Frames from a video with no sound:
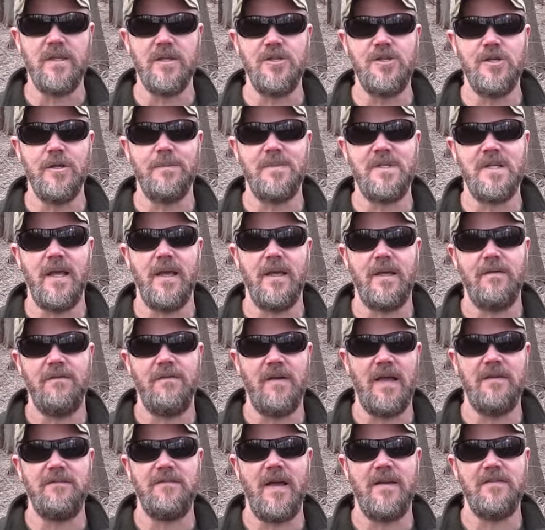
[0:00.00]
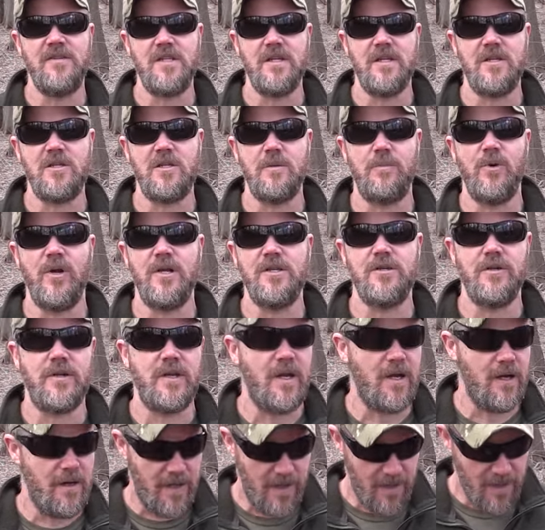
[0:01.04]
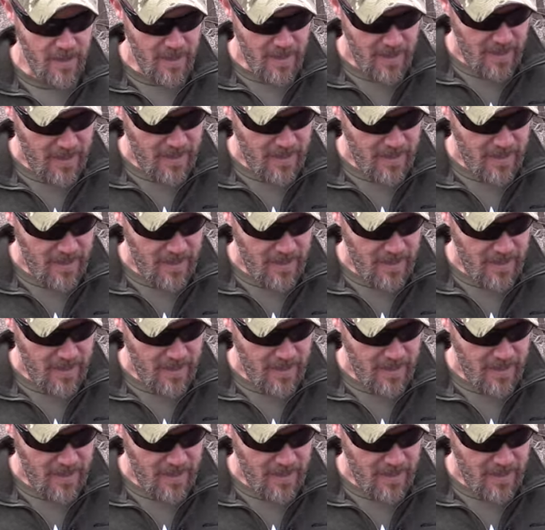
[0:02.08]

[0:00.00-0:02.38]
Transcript: the Gemtech 556 suppressor carrier.